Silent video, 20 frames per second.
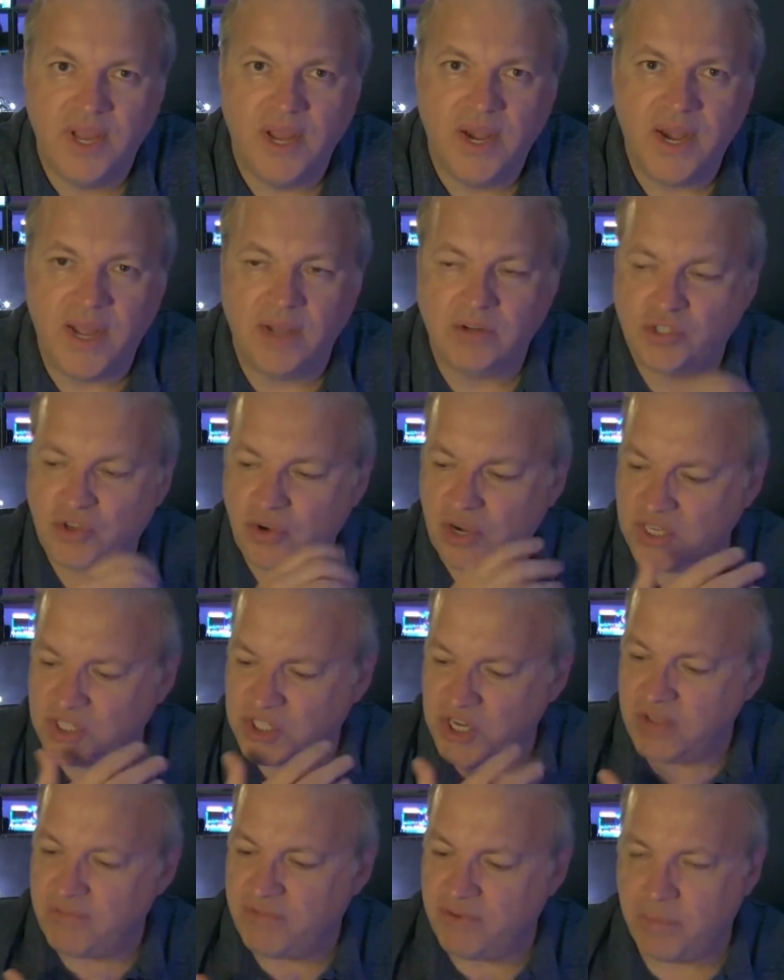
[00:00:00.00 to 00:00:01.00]
Now,
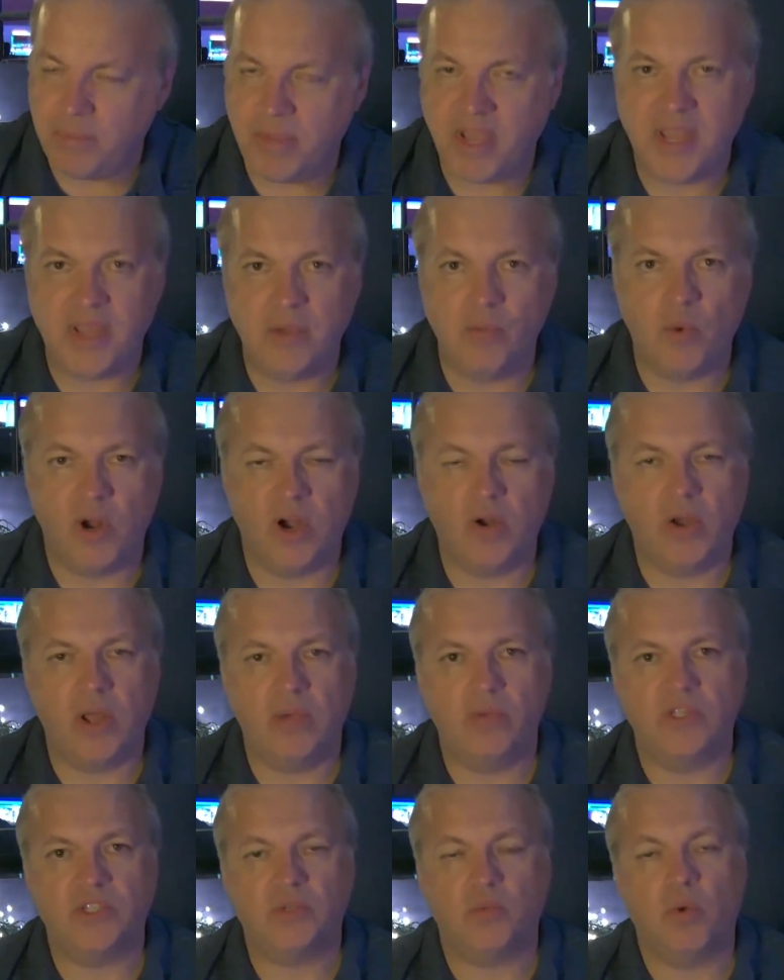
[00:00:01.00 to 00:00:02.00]
Trilogy for me, when I
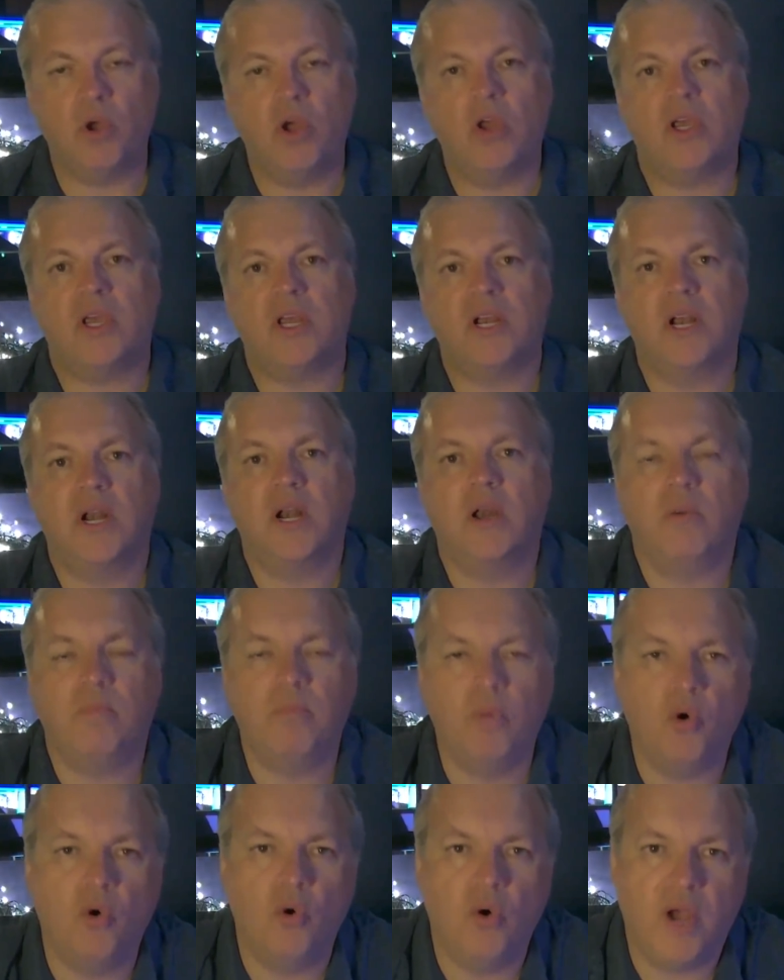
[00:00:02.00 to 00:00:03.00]
was working a lot
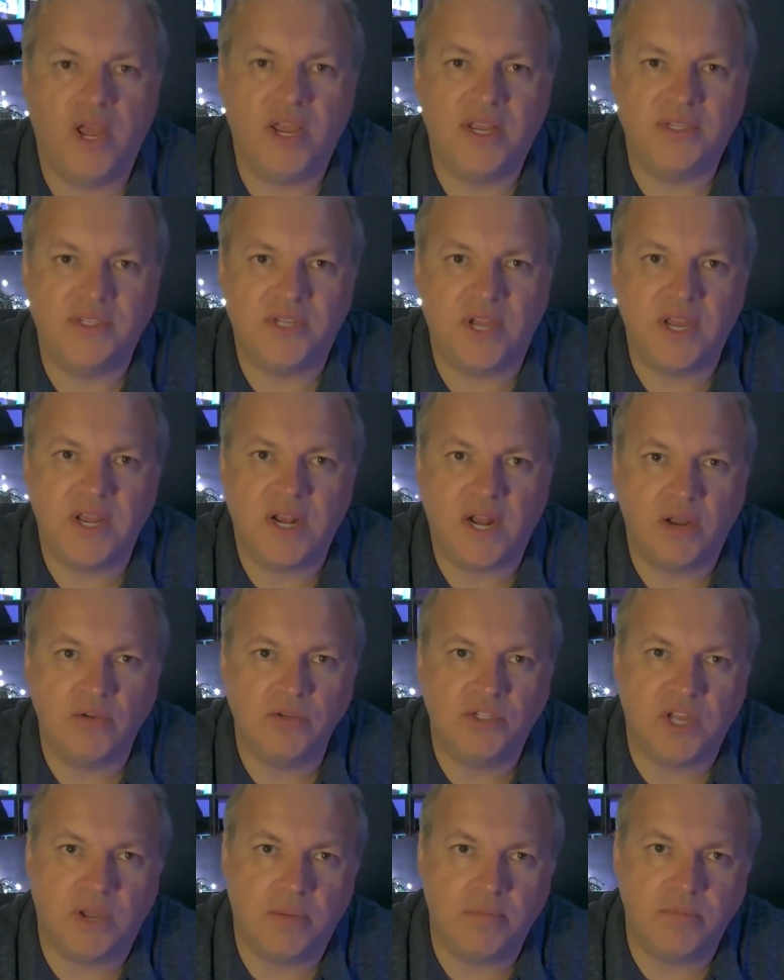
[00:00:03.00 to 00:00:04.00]
more as a
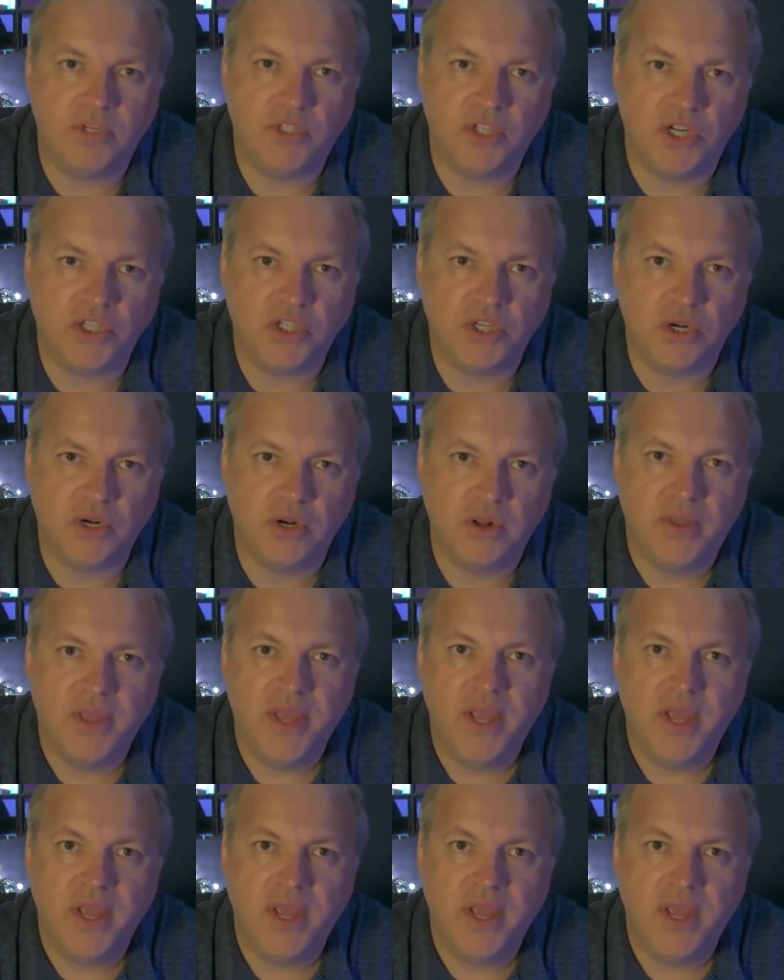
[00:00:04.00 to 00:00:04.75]
close-up magician,